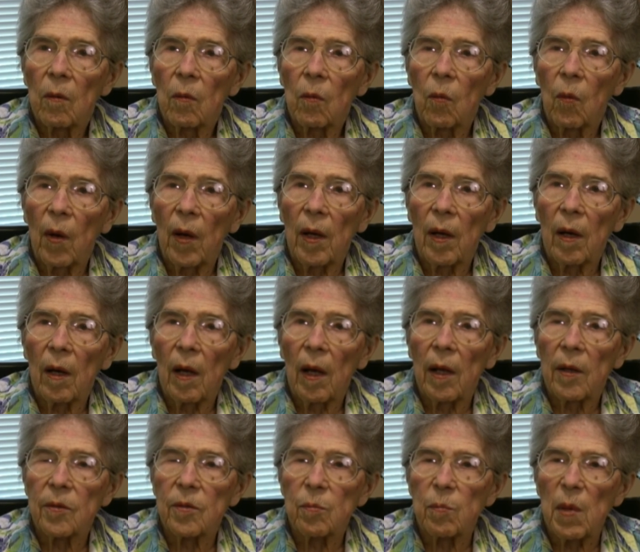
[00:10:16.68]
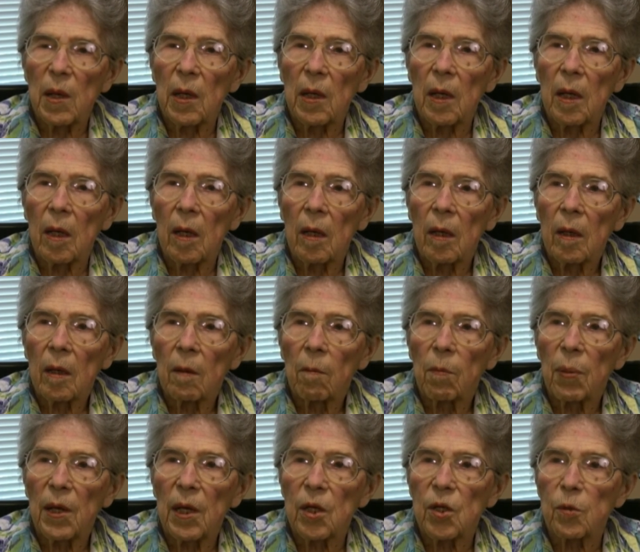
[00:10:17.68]
wear as many
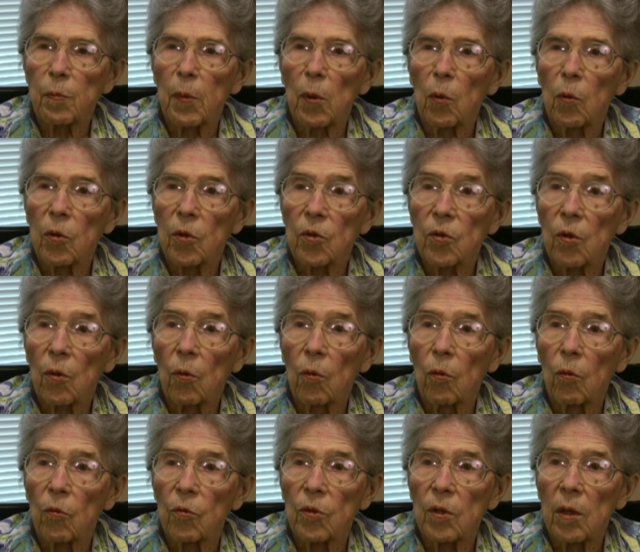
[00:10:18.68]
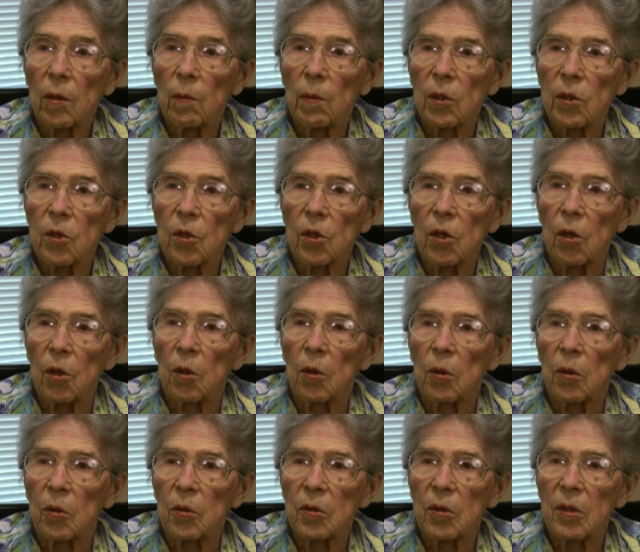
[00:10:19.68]
pasteboard soles in my
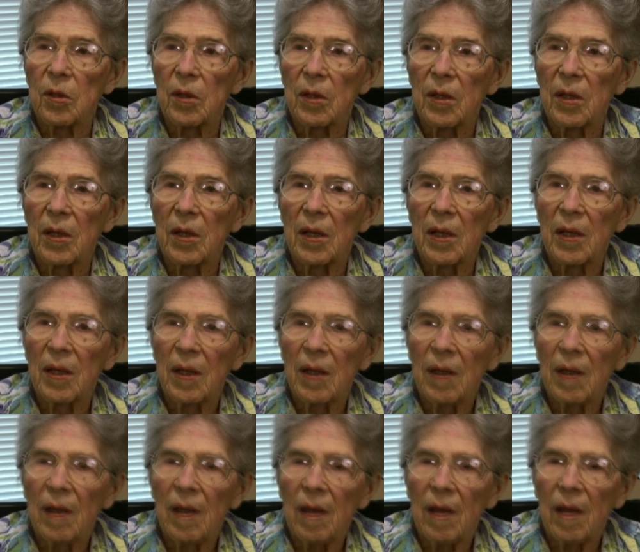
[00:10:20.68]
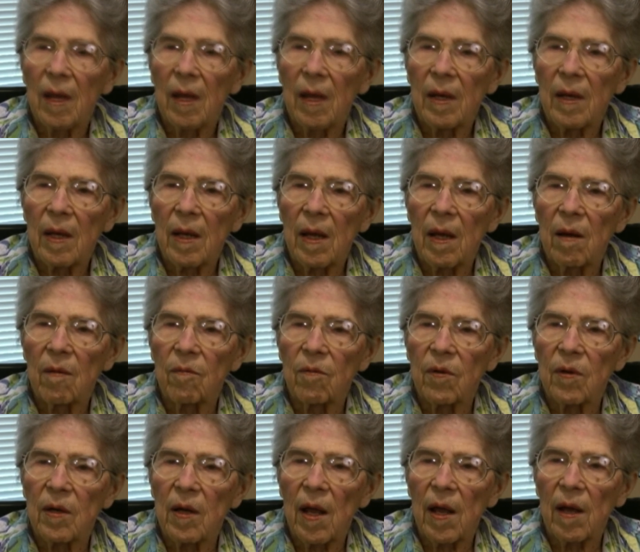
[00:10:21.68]
shoes. And every
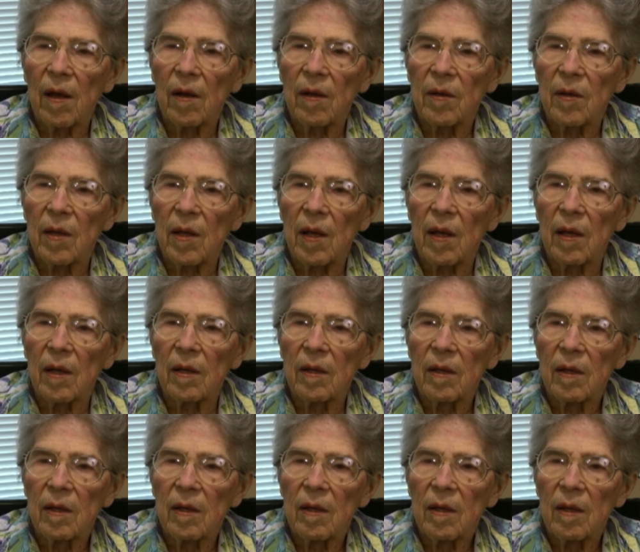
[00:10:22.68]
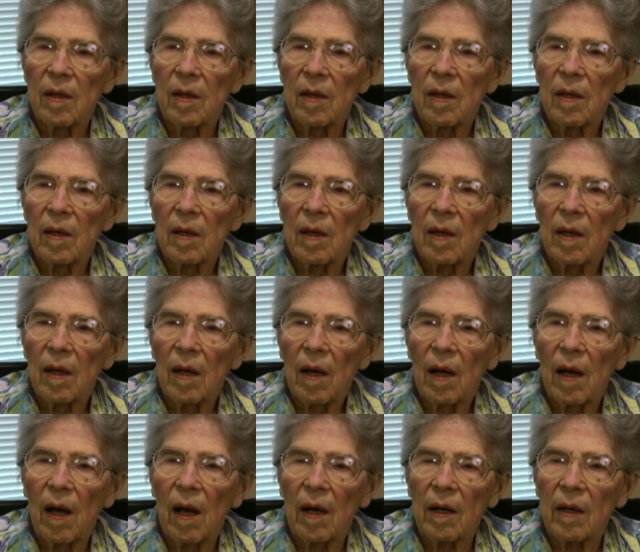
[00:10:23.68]
now and then
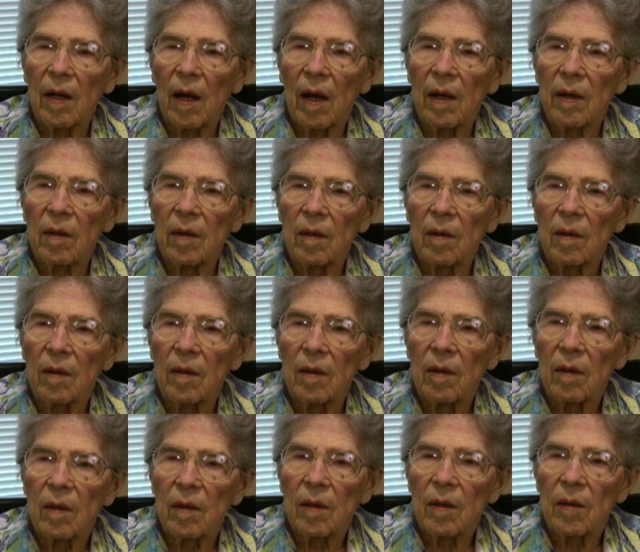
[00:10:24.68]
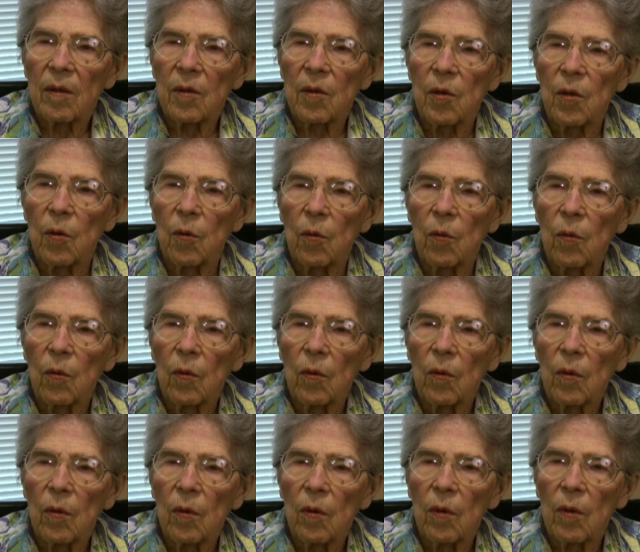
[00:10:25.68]
I got a new,
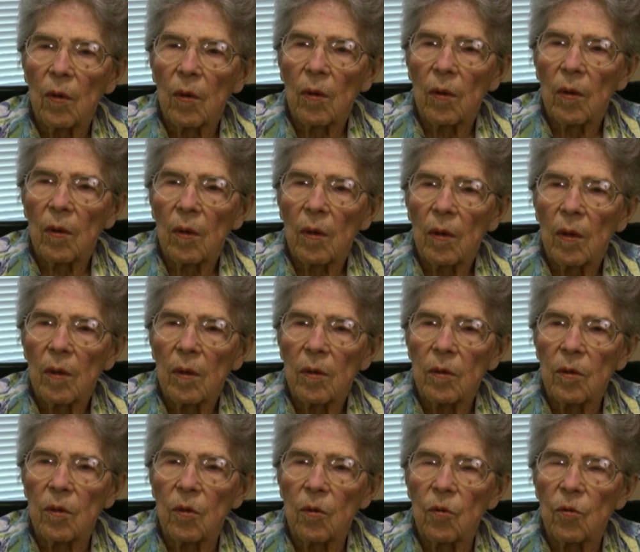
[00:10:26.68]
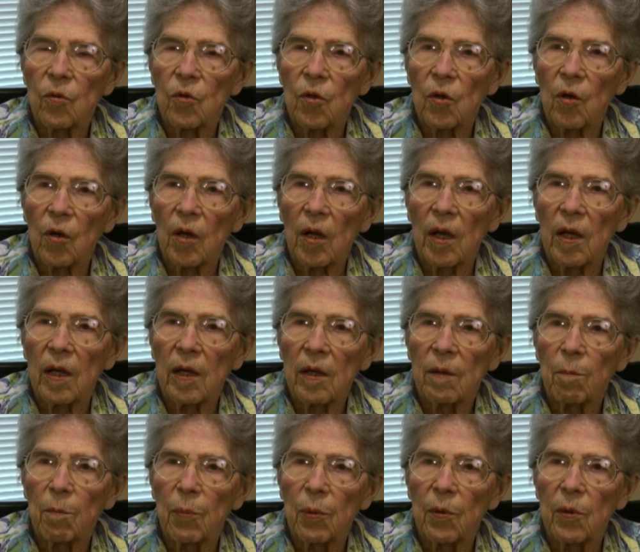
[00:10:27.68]
usually,
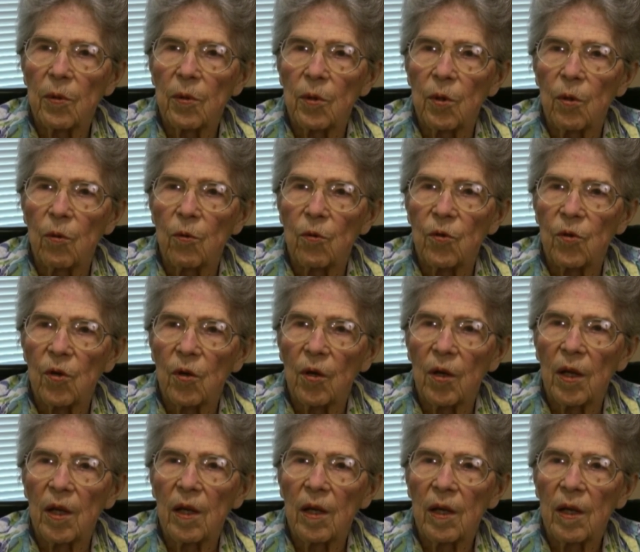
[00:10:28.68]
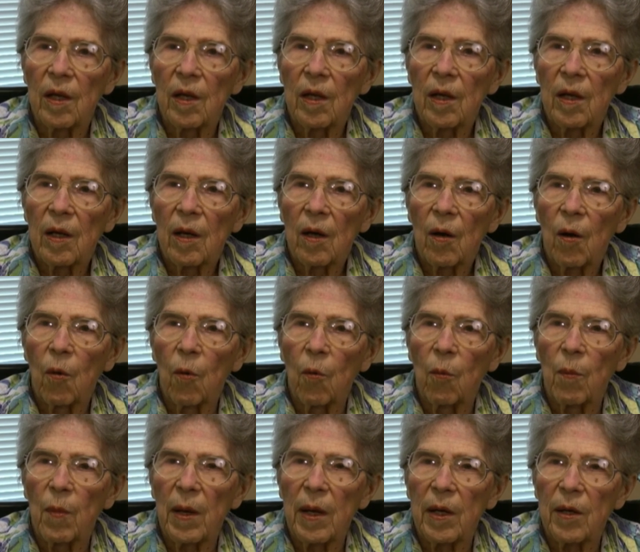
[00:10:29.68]
but usually,
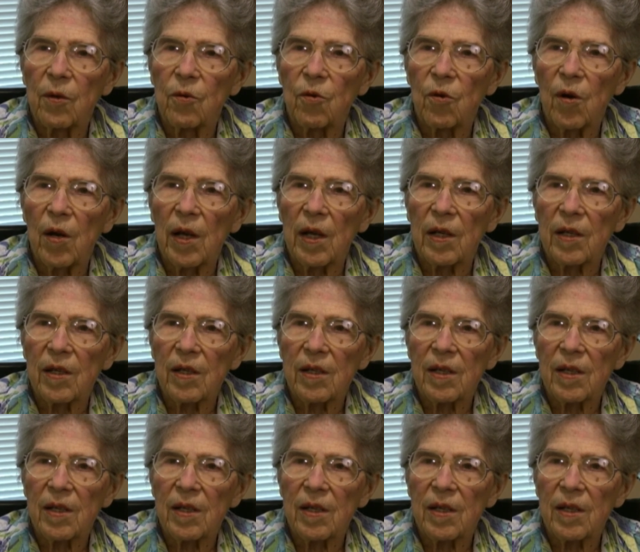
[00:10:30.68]
homemade dress.